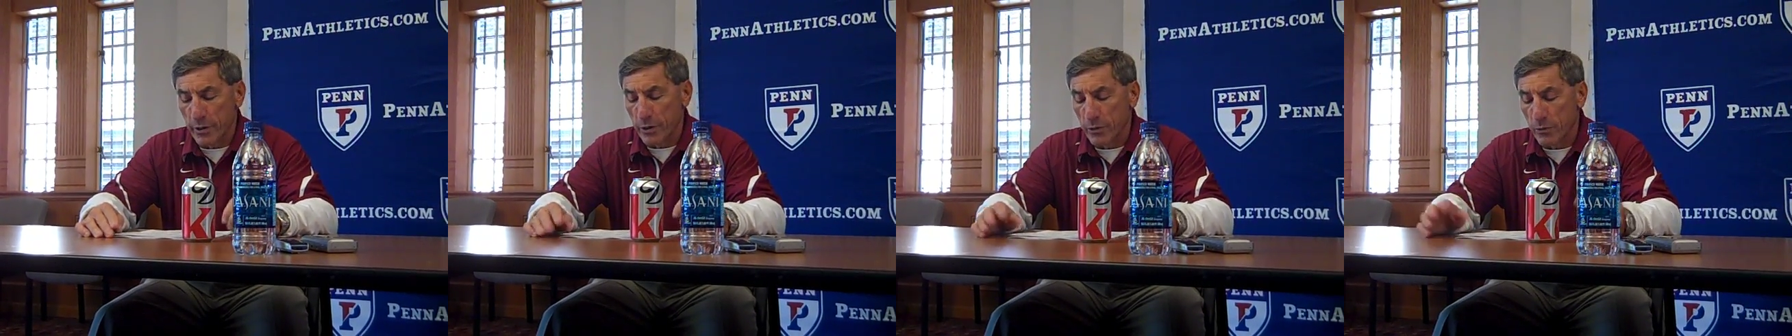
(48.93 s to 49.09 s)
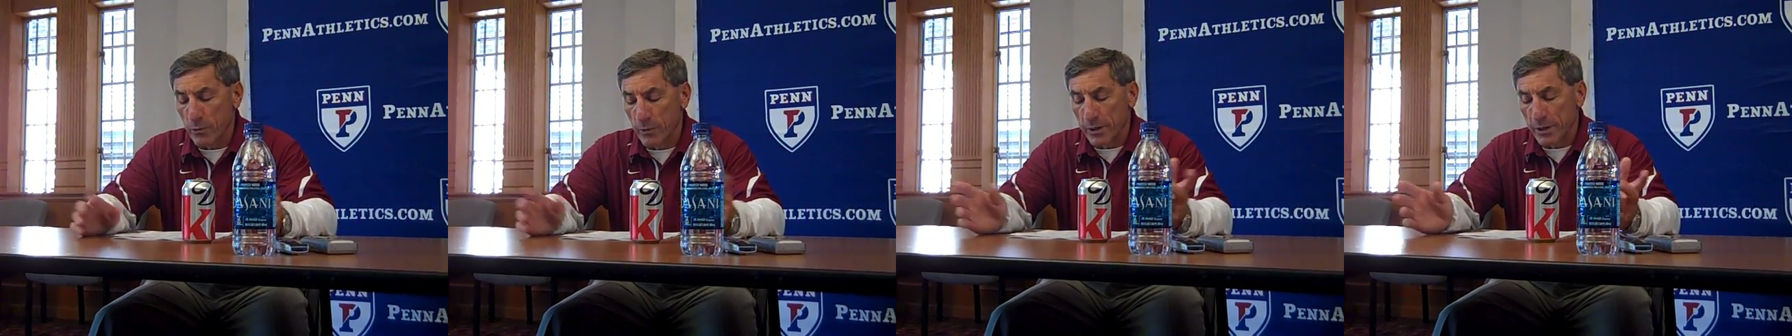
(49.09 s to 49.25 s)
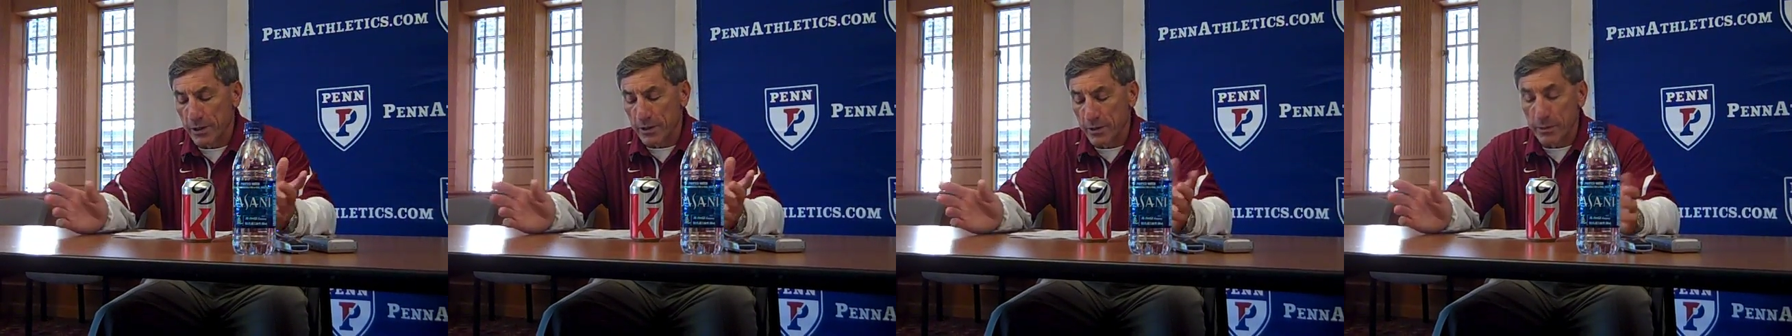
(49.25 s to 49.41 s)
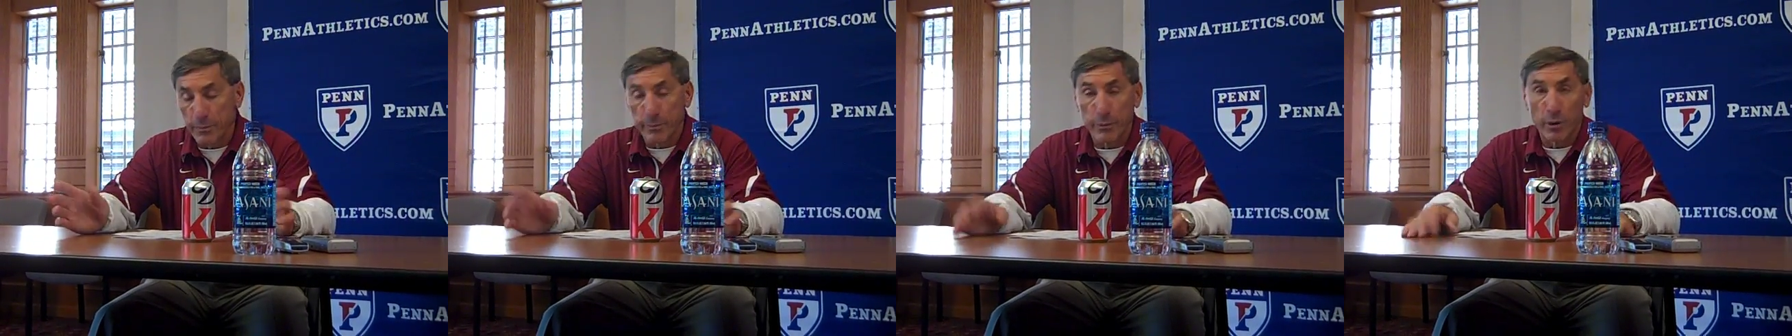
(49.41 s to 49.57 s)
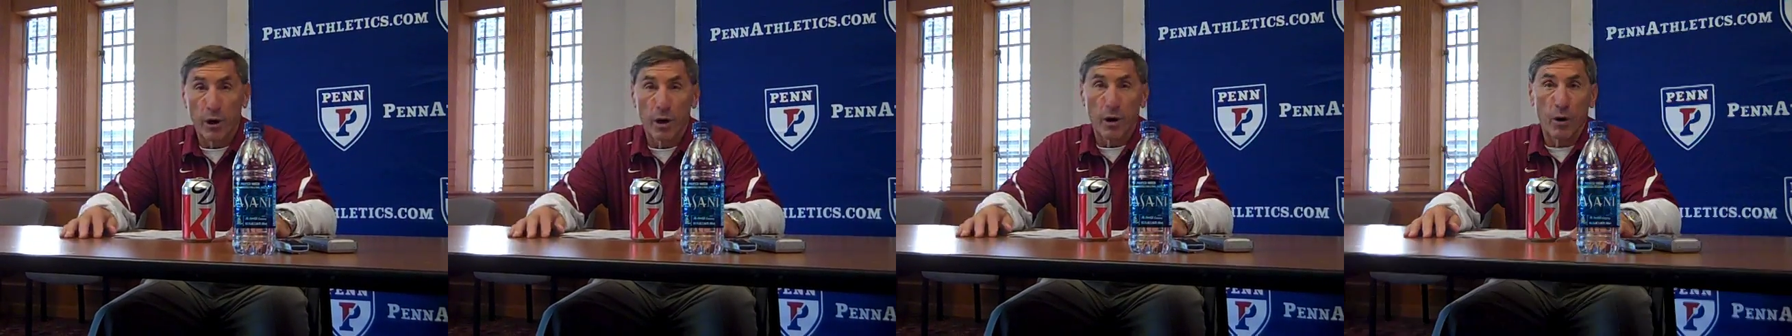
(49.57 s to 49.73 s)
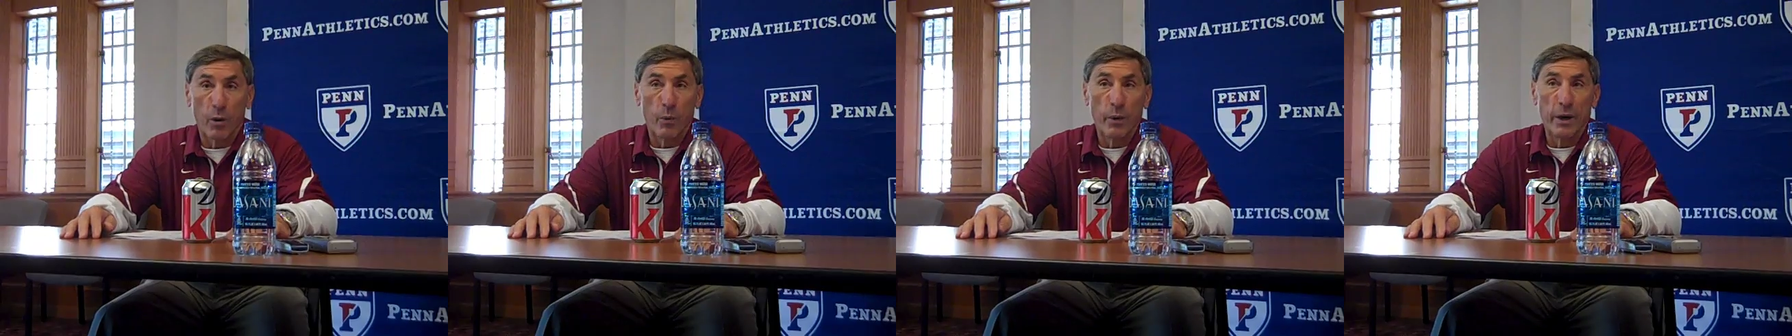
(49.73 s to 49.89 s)
We were running the
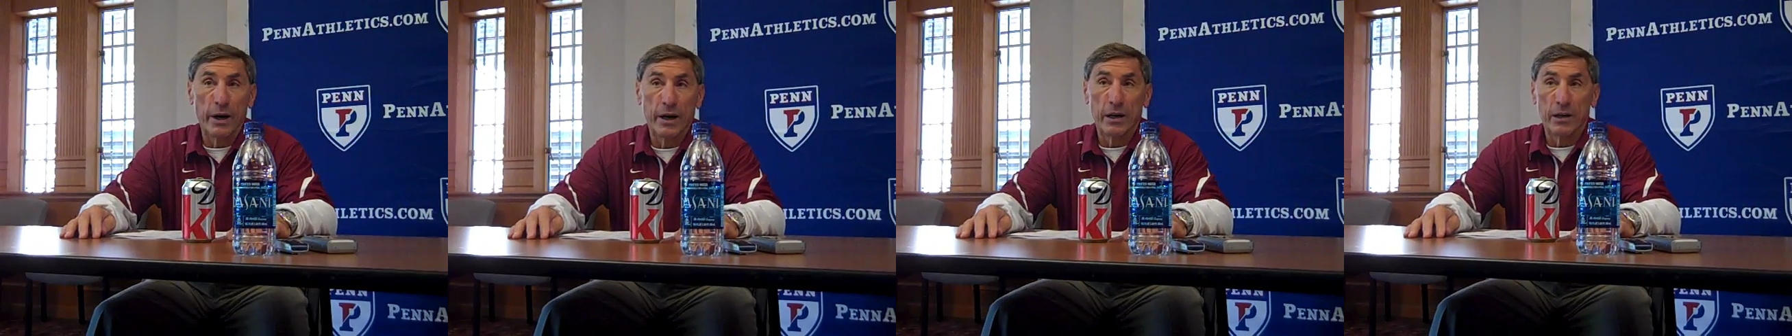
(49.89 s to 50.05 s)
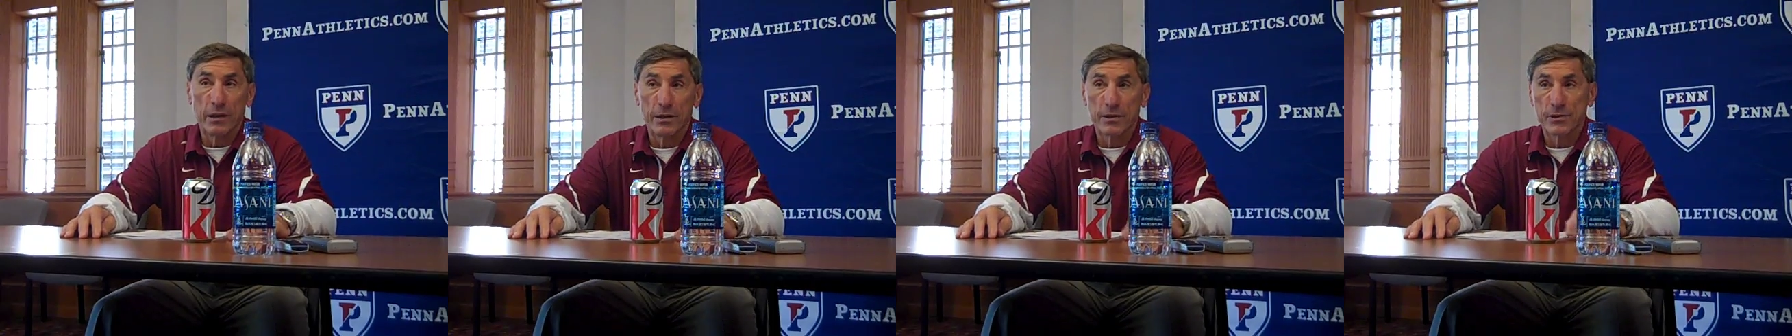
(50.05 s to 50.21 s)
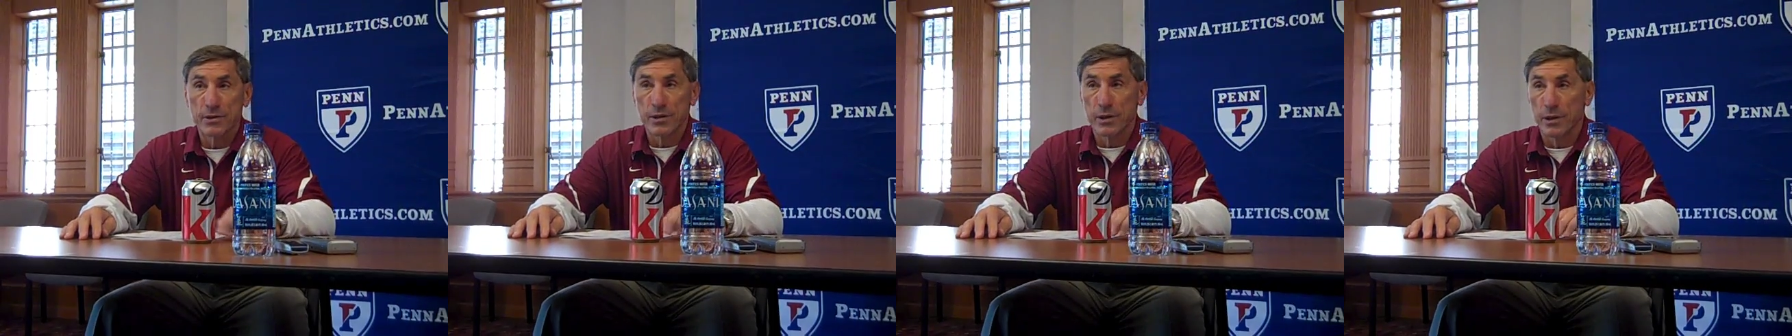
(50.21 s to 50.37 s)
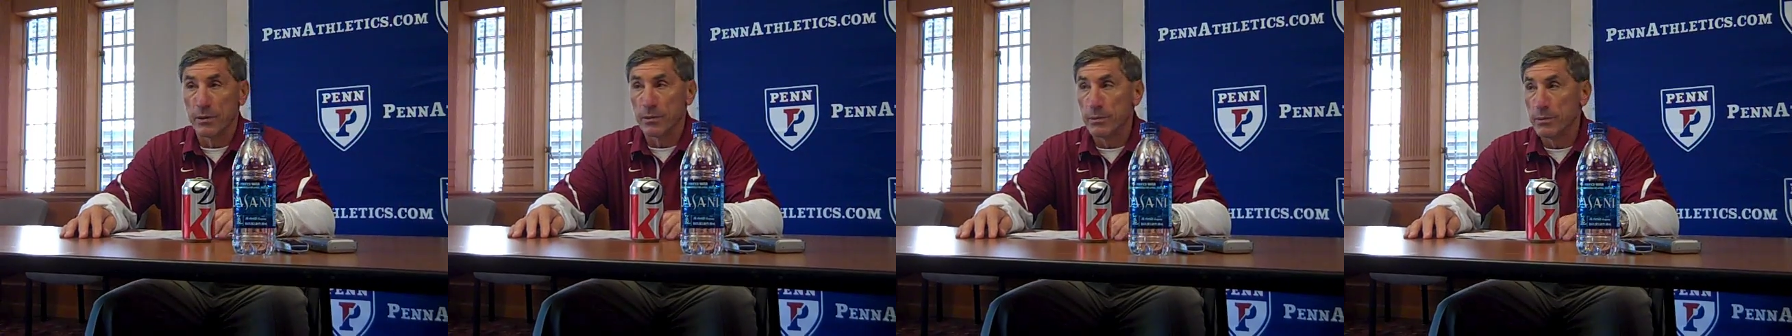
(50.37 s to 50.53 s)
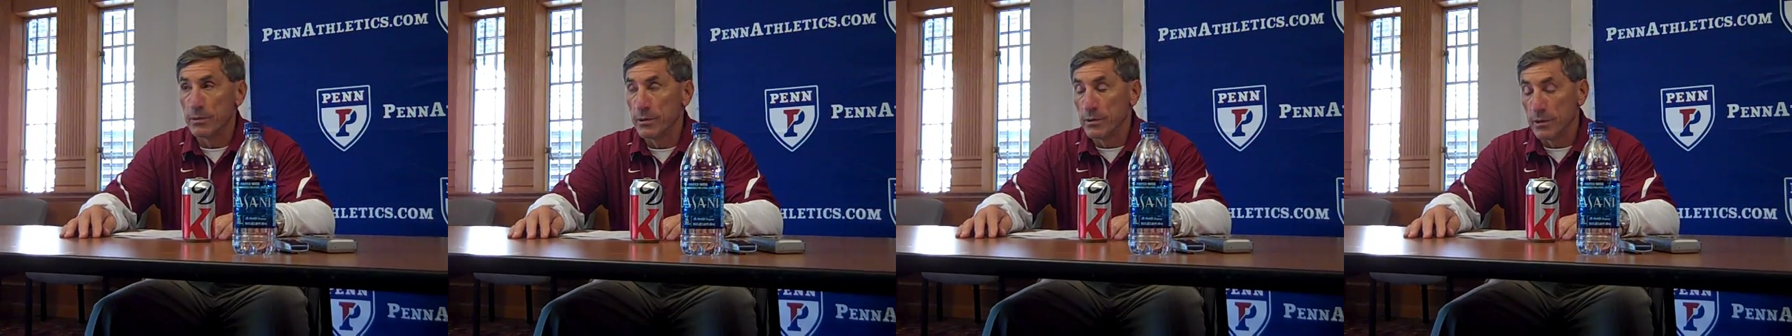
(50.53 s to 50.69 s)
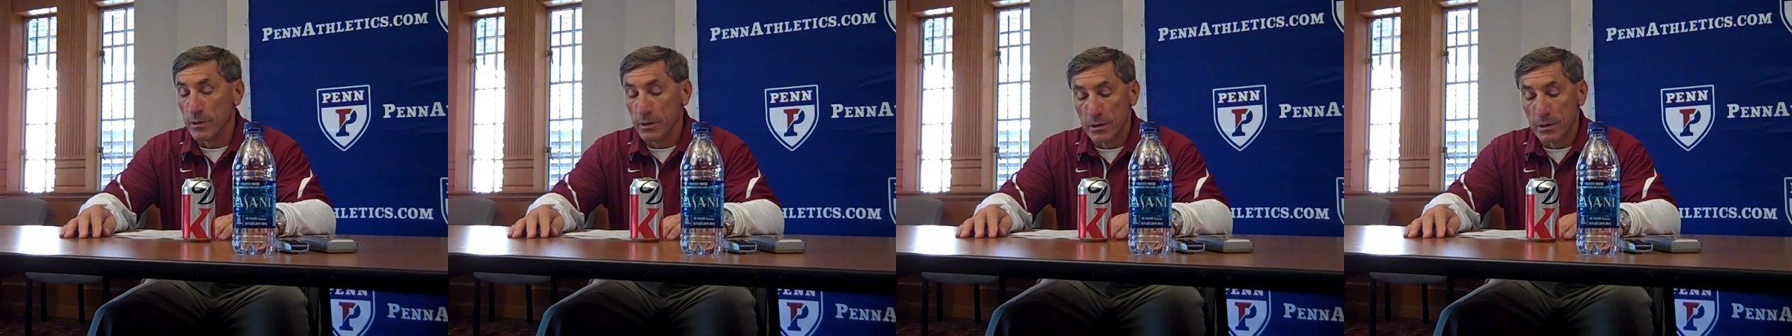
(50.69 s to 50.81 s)
ball well, so,